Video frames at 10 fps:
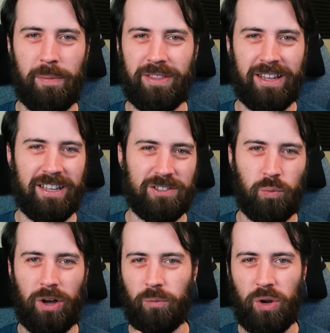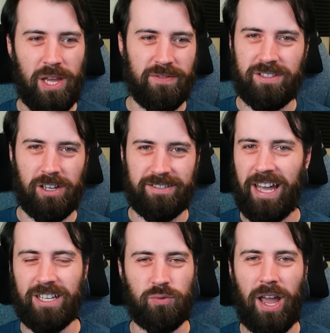and then this one weaves a
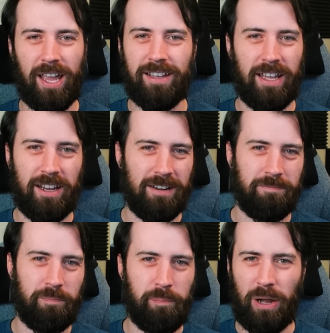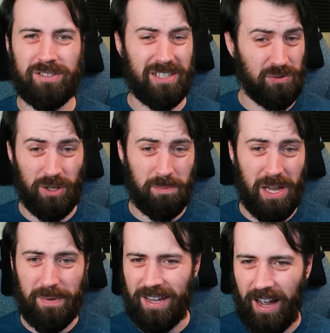tennis racket that it can bounce things with,
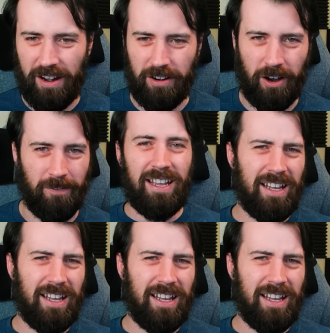maybe? I don't know.